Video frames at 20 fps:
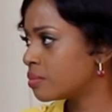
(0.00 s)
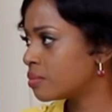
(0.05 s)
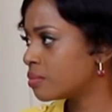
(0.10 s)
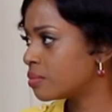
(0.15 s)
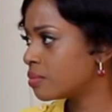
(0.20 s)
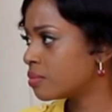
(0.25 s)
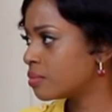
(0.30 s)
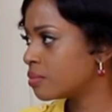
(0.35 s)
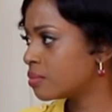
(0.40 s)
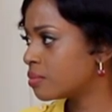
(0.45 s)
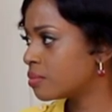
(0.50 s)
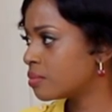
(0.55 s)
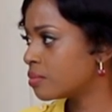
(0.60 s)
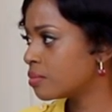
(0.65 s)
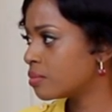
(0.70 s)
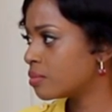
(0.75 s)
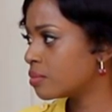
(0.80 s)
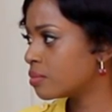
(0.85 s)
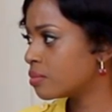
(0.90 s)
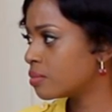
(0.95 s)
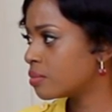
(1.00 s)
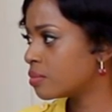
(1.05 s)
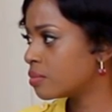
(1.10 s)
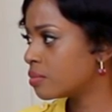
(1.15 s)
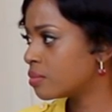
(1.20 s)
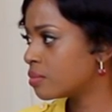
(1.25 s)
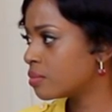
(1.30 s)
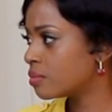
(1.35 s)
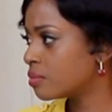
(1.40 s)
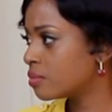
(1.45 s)

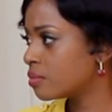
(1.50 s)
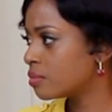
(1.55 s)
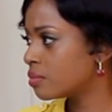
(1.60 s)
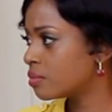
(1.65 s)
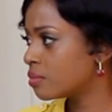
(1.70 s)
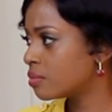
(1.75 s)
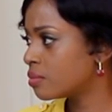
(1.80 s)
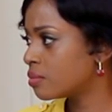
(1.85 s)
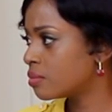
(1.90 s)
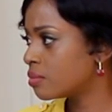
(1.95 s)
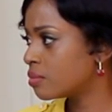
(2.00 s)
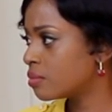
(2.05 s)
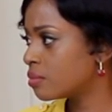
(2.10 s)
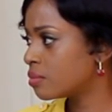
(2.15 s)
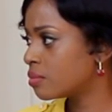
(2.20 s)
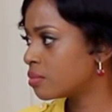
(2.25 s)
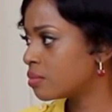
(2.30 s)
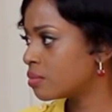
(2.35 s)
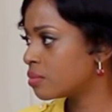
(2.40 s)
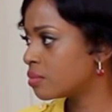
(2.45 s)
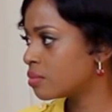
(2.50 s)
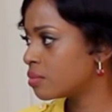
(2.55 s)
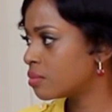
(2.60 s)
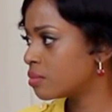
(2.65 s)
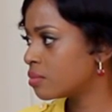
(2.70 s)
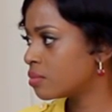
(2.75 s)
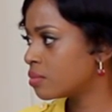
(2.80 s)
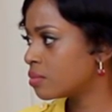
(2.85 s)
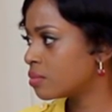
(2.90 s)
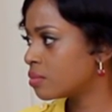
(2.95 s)

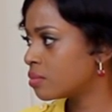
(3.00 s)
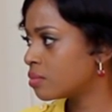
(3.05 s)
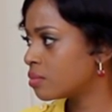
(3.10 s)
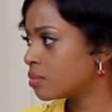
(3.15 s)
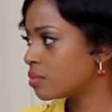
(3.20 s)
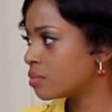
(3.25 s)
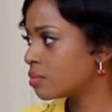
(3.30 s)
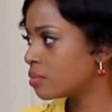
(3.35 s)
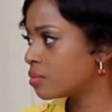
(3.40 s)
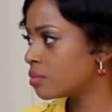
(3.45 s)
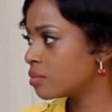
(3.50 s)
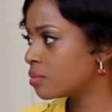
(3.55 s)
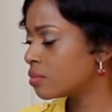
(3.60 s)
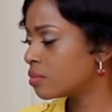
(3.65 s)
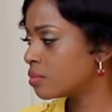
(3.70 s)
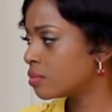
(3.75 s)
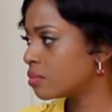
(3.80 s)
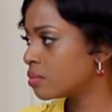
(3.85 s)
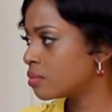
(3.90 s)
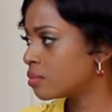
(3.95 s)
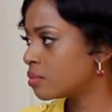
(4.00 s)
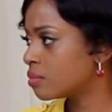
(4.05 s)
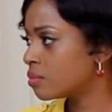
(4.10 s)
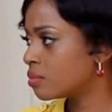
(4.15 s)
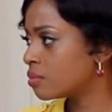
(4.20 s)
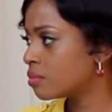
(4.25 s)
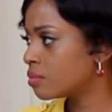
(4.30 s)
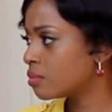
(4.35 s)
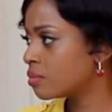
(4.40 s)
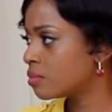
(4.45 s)

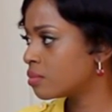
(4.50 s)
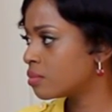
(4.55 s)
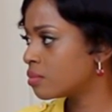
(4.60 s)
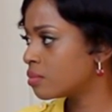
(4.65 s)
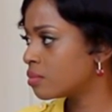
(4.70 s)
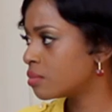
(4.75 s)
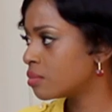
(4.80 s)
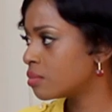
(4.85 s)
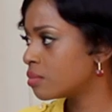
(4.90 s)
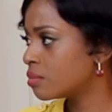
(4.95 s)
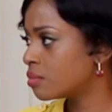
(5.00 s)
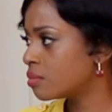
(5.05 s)
(silent)